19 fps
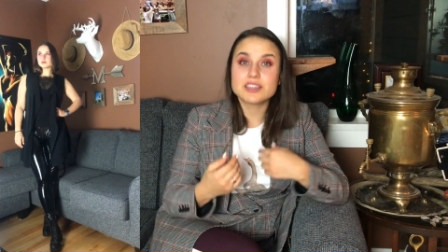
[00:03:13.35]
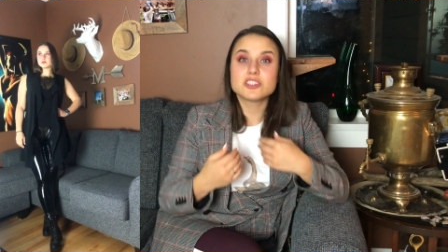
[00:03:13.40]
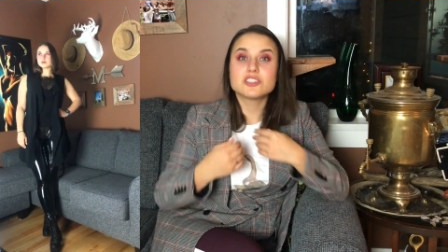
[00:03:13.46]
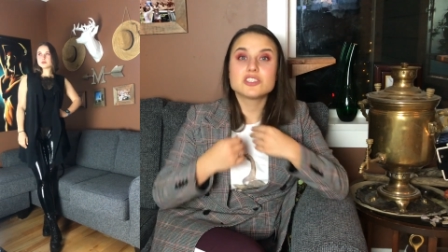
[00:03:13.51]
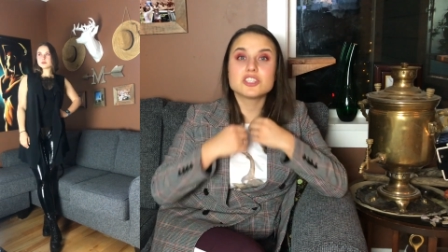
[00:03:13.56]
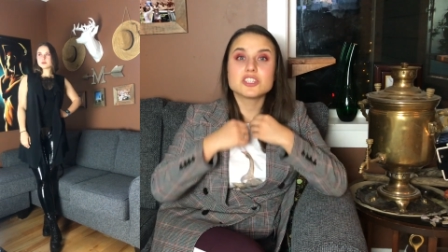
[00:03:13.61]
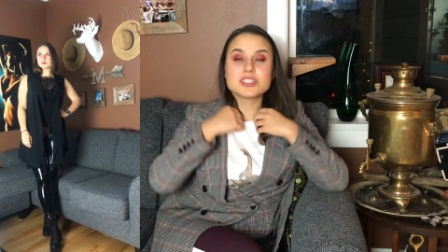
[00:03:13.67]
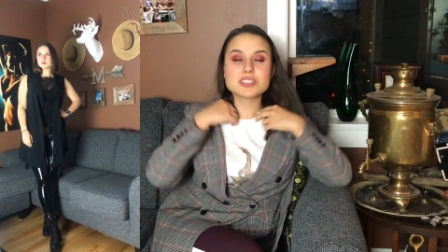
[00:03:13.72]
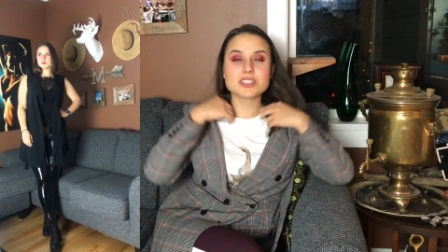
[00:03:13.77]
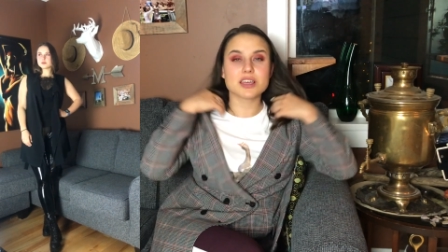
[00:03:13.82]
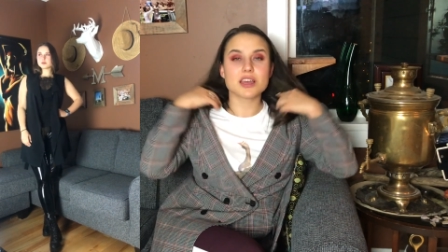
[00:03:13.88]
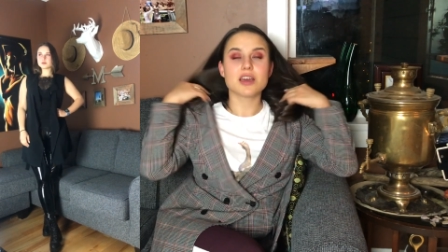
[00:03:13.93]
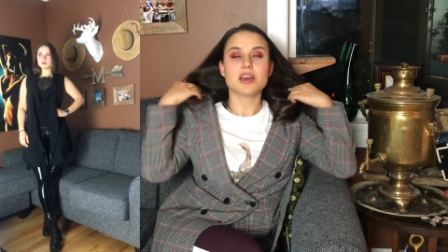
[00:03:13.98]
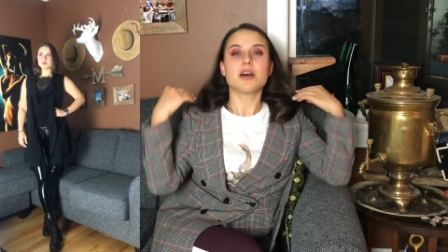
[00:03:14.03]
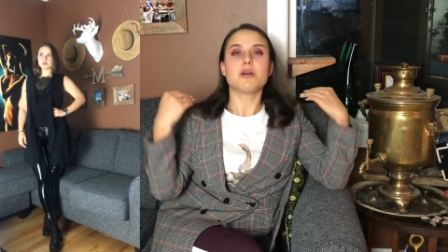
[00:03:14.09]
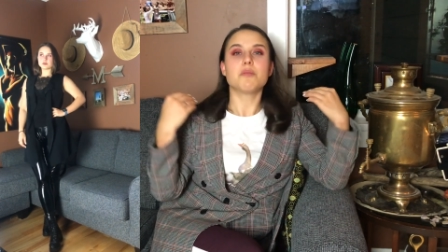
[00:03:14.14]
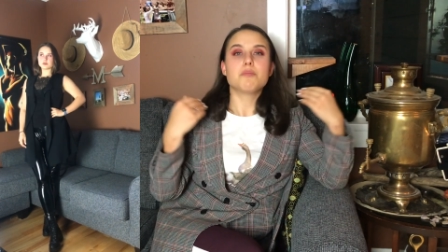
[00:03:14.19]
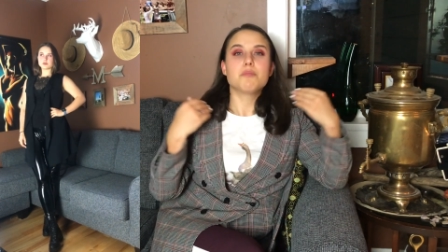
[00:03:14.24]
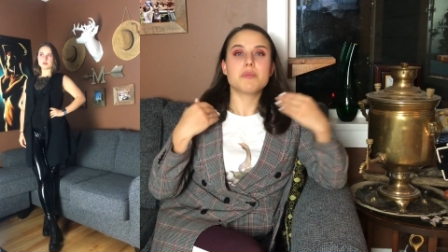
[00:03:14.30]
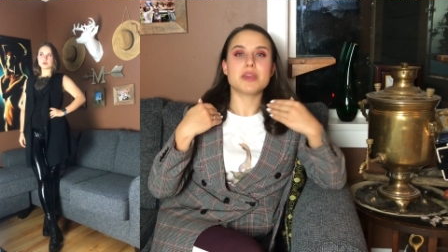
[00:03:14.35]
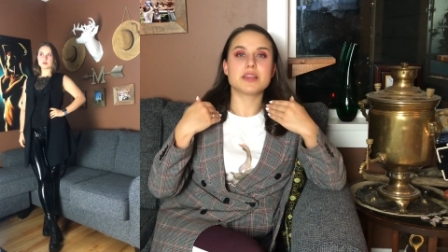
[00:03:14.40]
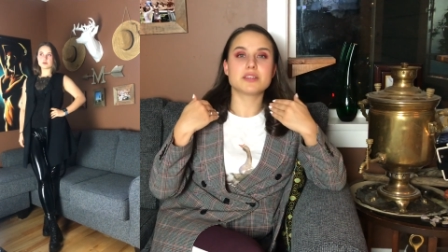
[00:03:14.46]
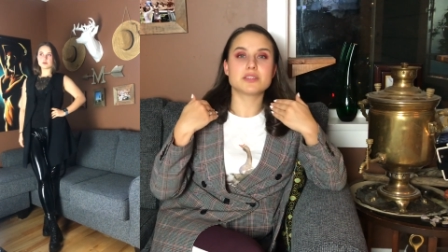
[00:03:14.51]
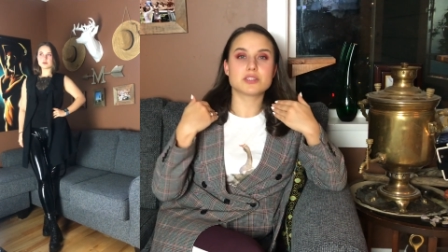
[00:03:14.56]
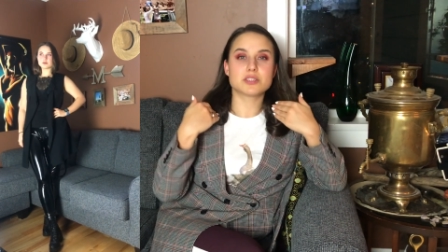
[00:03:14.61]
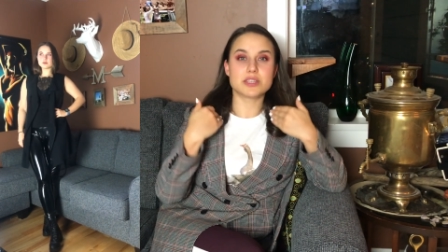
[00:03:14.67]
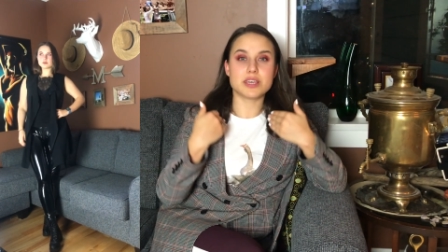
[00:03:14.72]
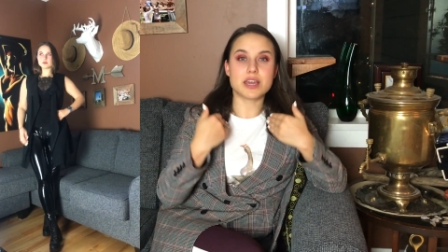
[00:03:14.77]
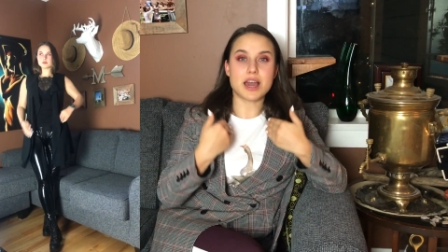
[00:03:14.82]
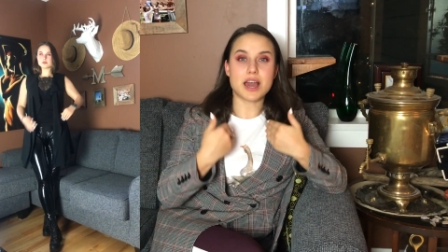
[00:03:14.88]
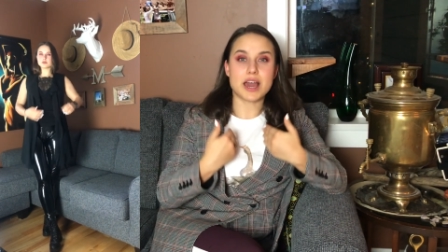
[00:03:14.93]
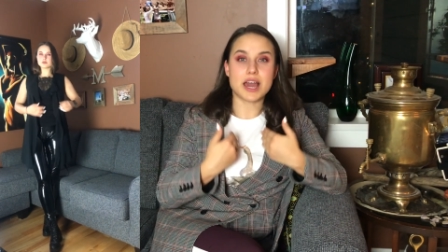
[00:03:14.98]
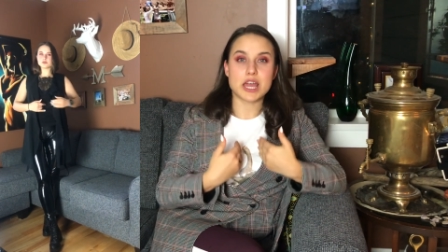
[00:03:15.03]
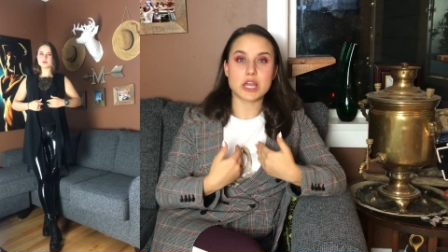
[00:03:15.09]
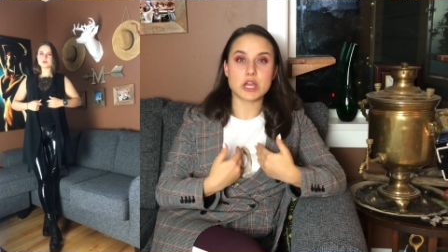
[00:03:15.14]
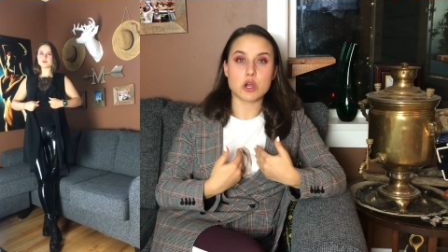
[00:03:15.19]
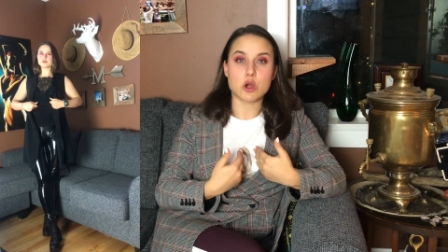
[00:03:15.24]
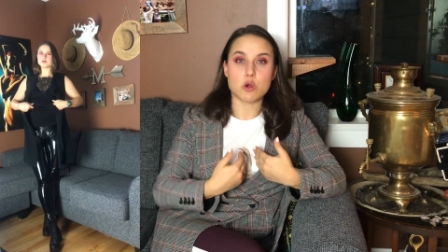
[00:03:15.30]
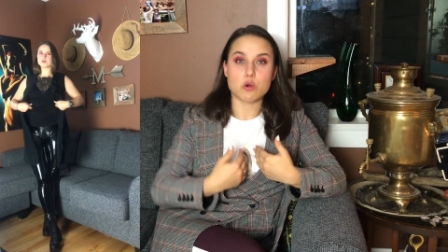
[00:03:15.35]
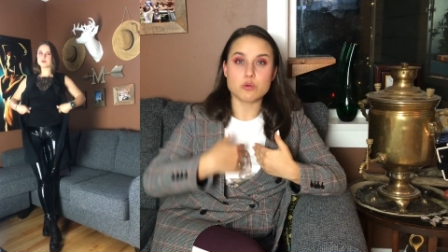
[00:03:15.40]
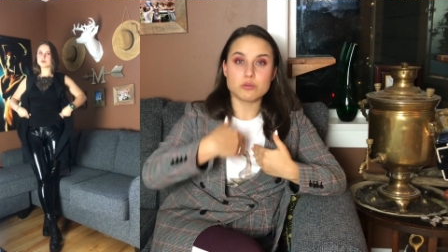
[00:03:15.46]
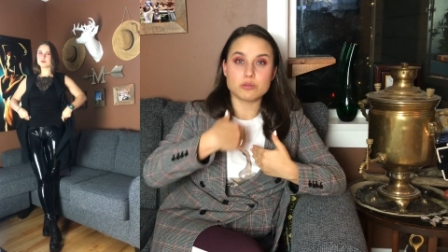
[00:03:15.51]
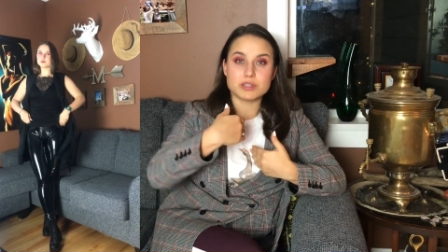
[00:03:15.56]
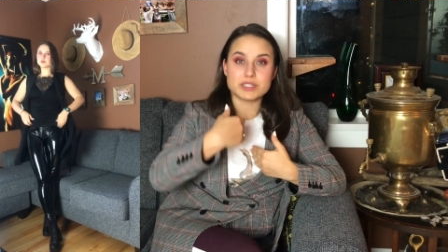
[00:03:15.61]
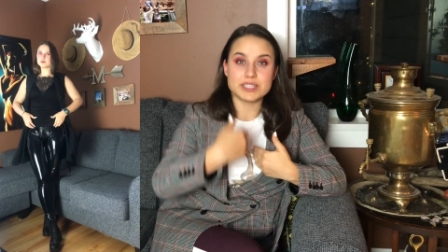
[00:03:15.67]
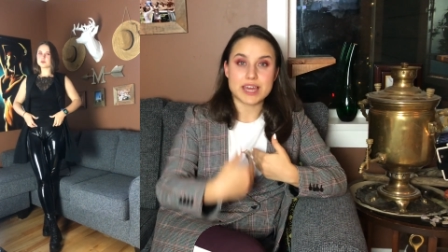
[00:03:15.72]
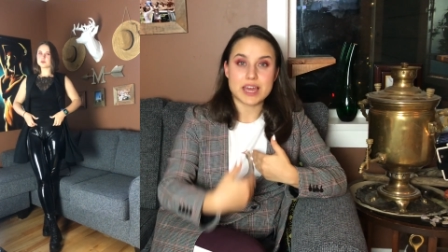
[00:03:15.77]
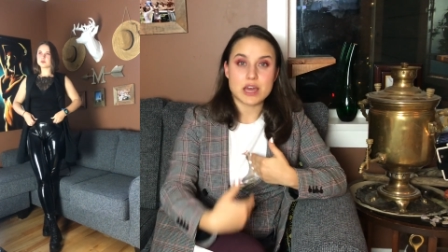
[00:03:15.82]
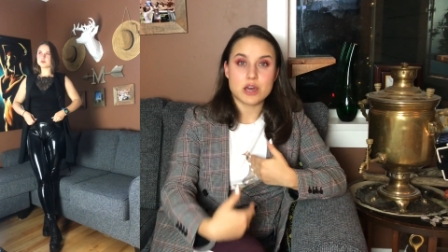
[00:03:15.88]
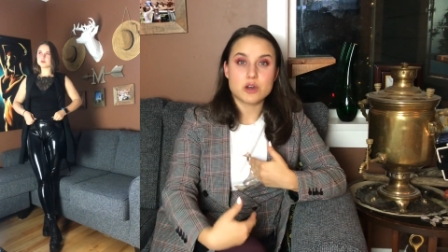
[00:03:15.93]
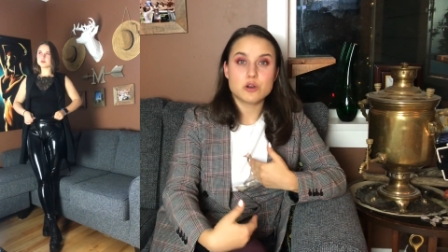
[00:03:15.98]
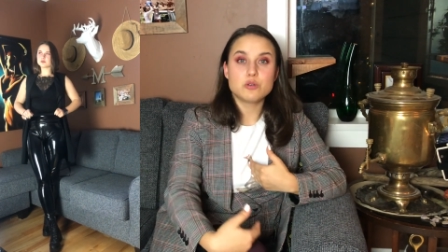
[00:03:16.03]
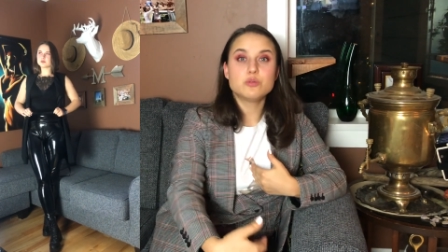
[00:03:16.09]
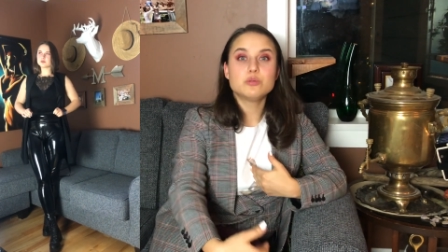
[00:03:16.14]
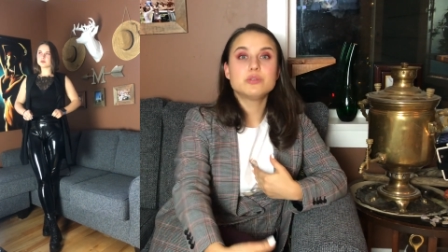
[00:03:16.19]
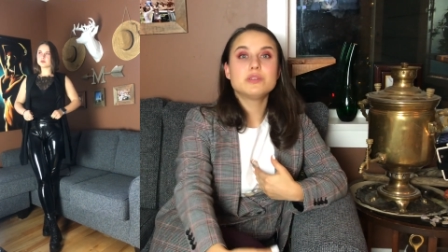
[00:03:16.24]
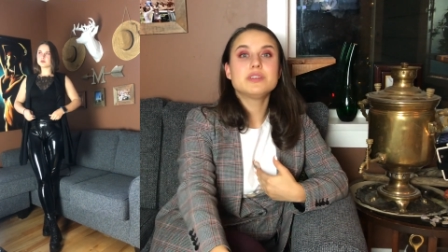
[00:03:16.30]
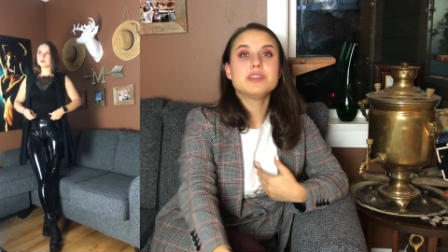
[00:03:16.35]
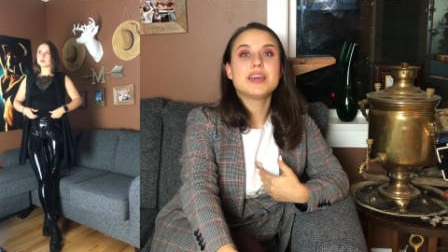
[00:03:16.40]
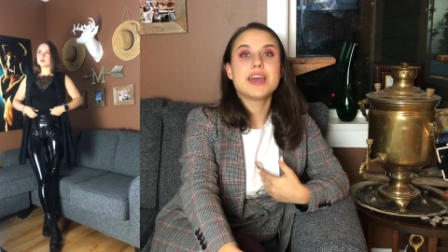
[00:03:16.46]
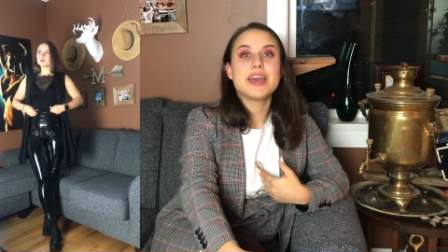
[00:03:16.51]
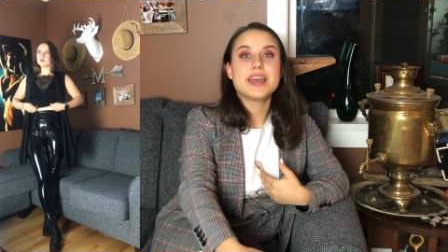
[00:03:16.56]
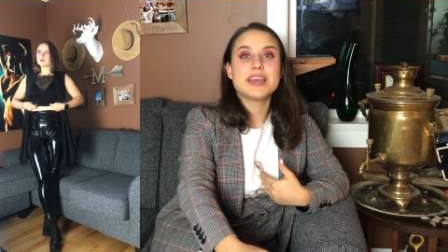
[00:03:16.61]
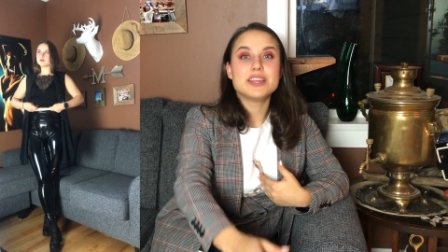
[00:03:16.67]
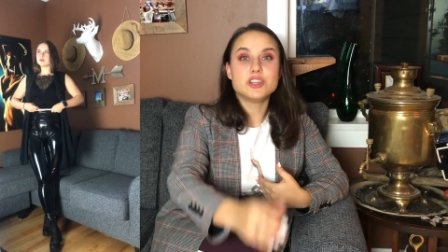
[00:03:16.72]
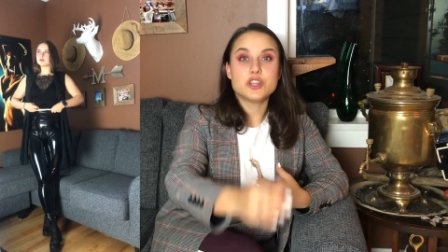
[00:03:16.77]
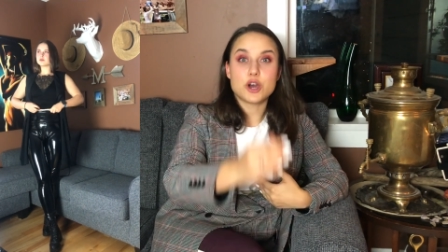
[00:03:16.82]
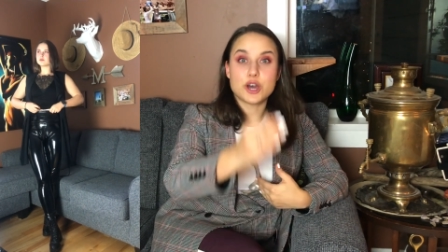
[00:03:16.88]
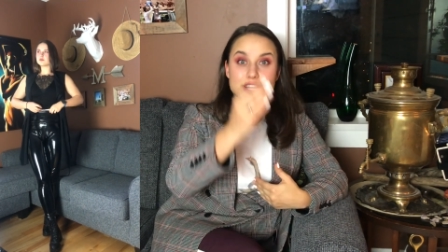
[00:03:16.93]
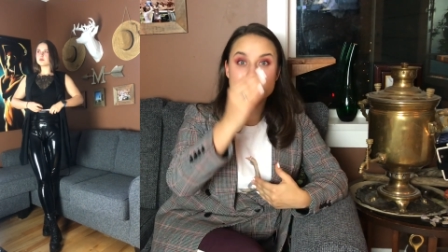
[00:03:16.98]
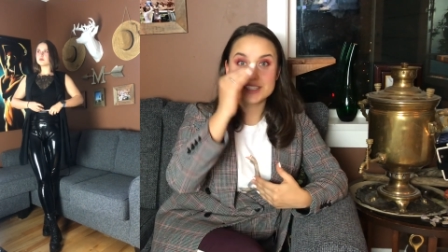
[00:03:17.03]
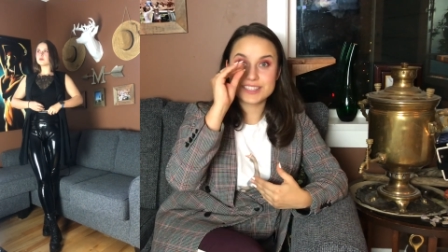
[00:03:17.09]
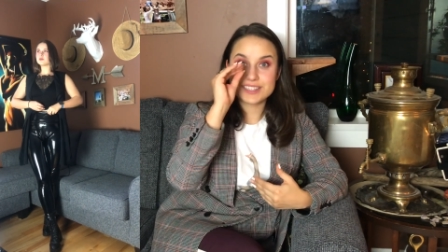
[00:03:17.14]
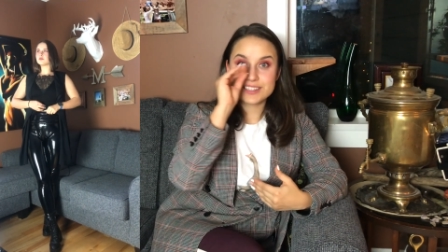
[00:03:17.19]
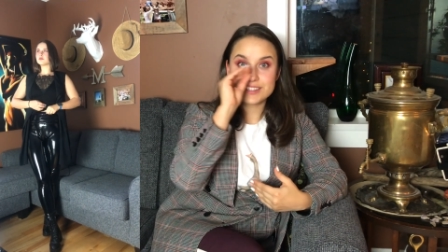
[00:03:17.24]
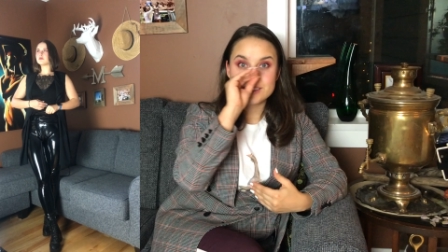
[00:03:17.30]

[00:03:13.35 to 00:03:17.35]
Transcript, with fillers: It just makes the eye go down and not